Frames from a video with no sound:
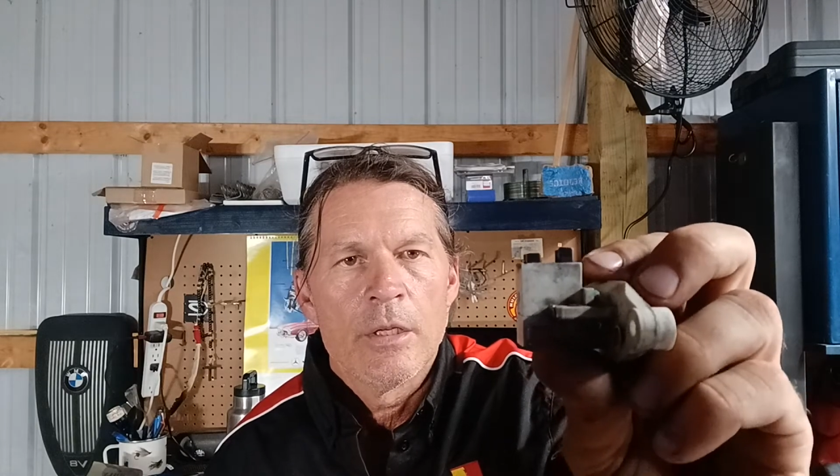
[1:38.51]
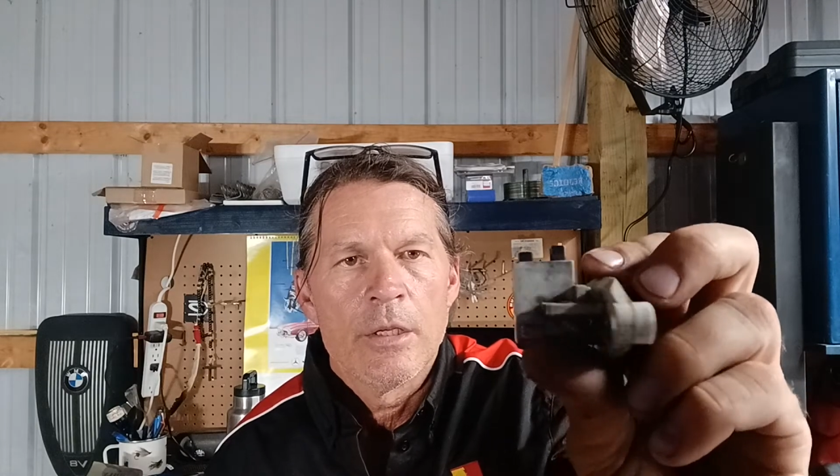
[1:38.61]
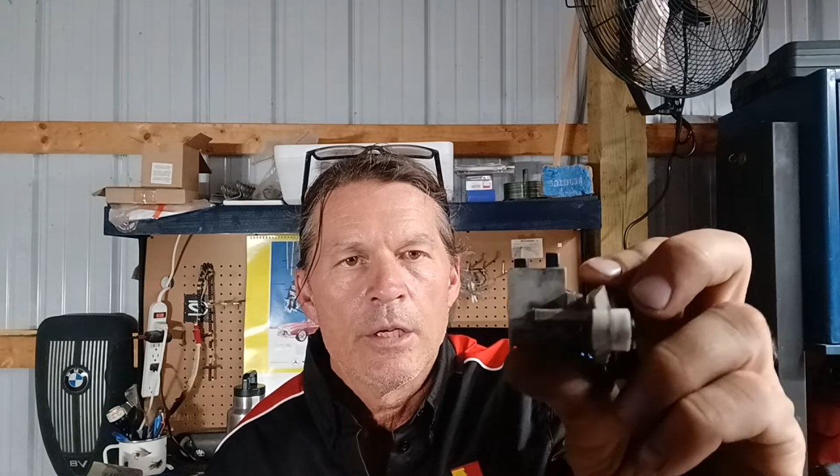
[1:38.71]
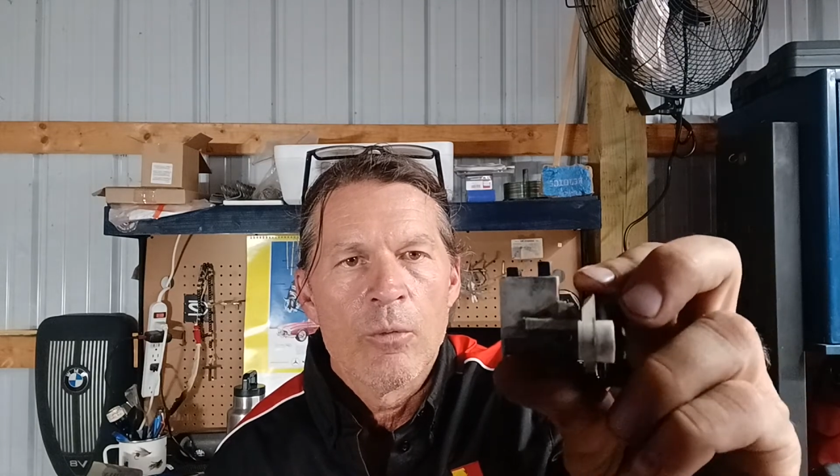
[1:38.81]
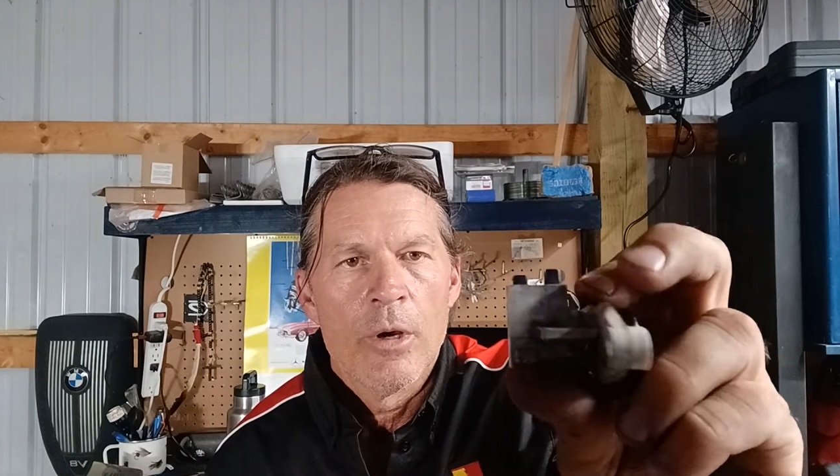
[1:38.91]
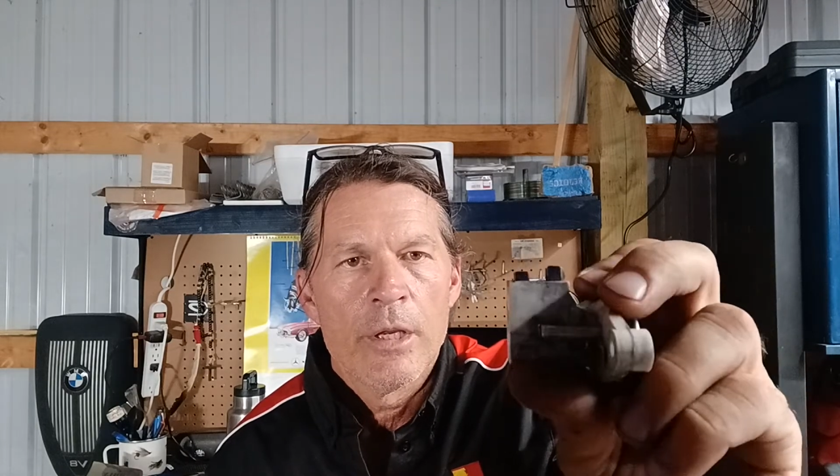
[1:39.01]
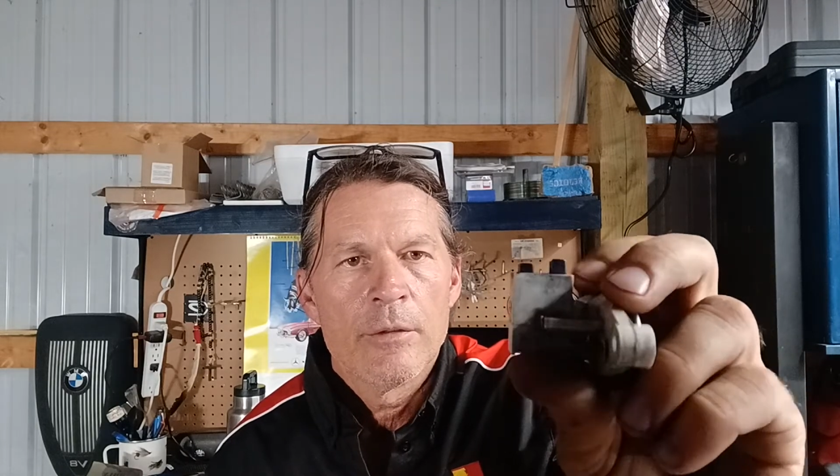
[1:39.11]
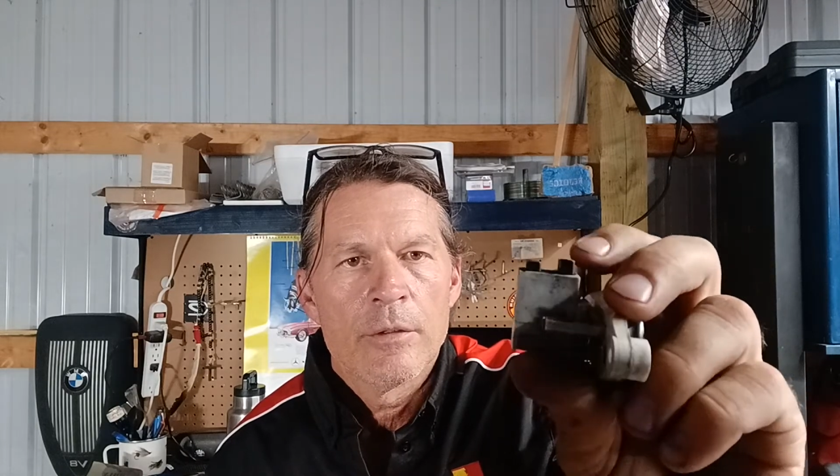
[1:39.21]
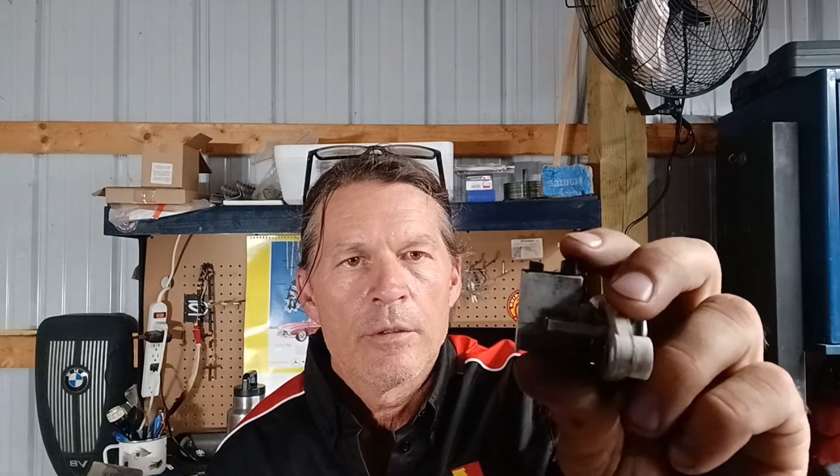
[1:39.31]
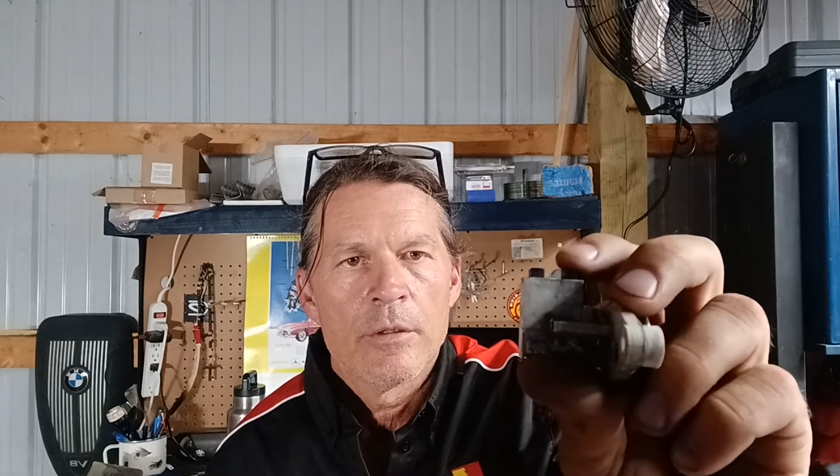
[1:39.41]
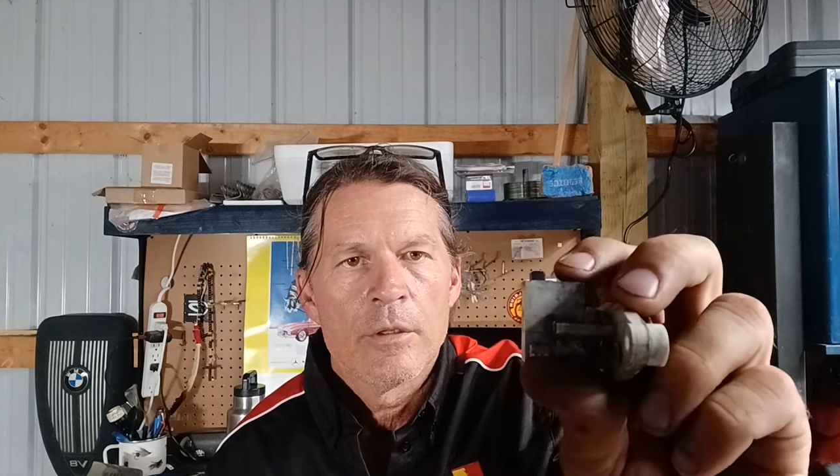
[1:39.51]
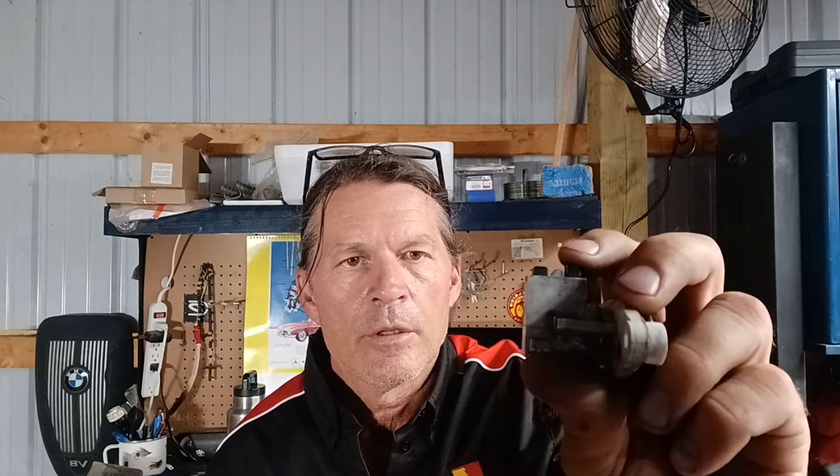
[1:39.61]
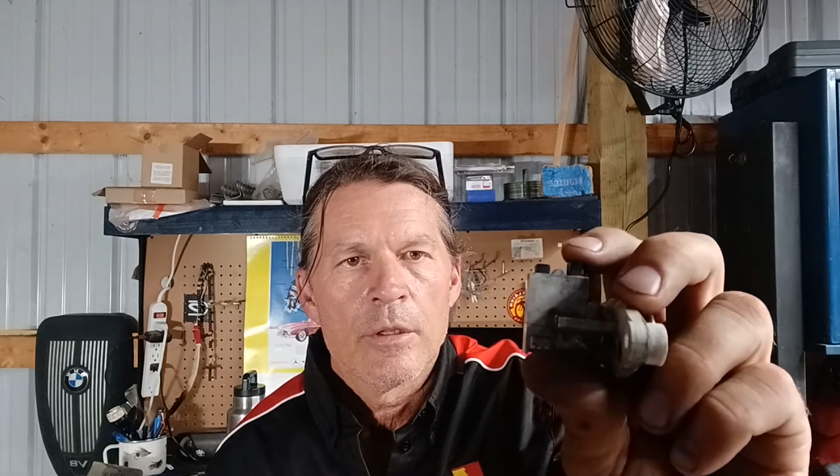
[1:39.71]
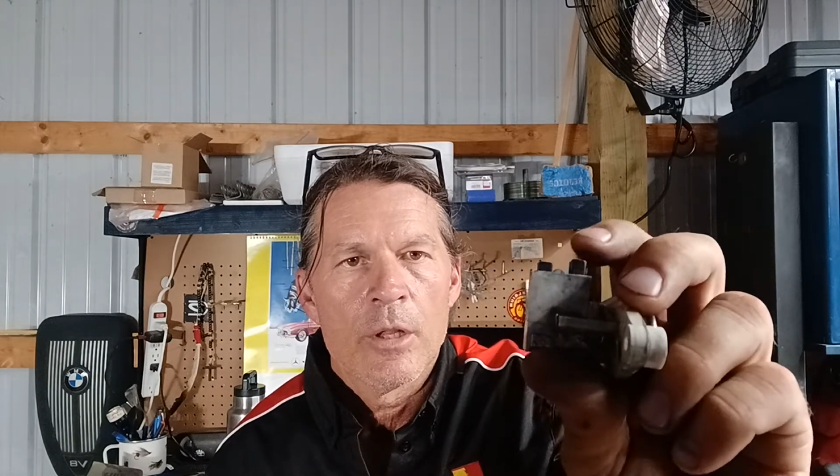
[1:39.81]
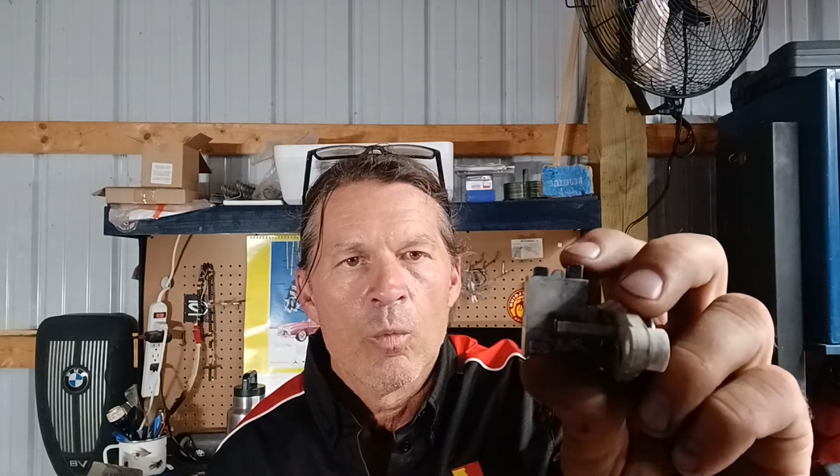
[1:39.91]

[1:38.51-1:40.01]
Anyway, they